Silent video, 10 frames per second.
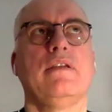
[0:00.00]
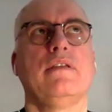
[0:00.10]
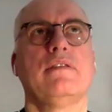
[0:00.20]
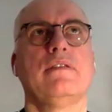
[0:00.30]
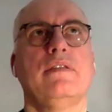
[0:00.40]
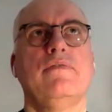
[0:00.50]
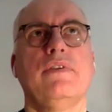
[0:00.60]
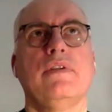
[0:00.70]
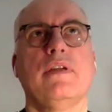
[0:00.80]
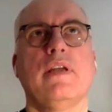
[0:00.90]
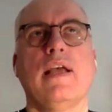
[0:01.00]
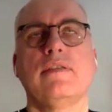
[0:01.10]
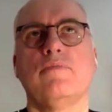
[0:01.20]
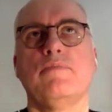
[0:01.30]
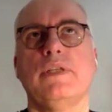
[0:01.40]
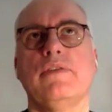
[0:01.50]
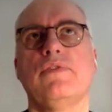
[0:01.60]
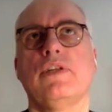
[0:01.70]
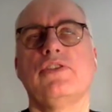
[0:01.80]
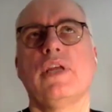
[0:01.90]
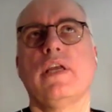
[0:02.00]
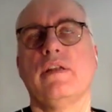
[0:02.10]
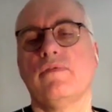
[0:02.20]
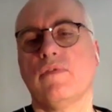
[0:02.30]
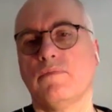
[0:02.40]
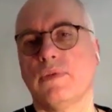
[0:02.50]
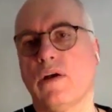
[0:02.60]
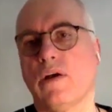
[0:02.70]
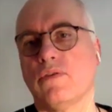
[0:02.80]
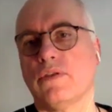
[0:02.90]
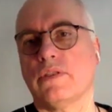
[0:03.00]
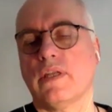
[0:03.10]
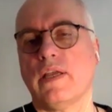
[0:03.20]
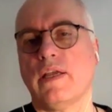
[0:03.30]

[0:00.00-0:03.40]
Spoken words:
is different. It has to be differentiated from Taoist